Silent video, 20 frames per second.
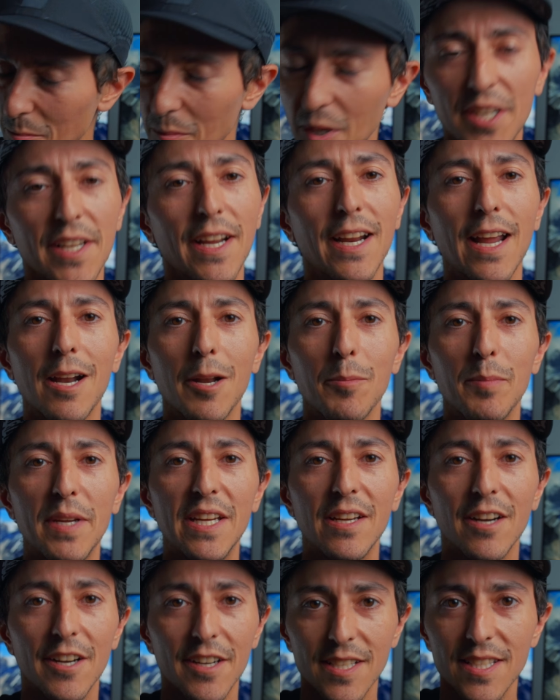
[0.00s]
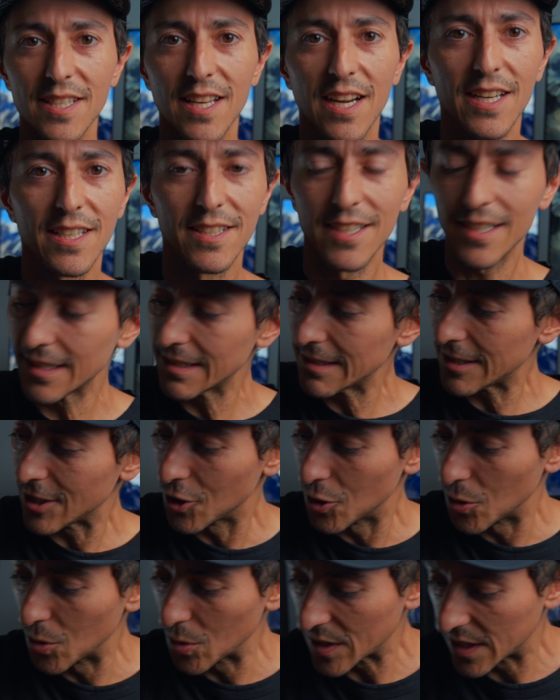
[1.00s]
But I gotta be honest, I didn't
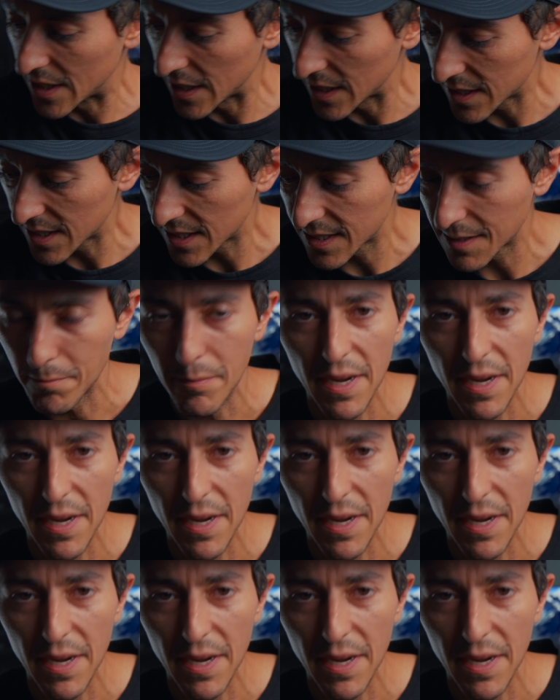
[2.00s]
use this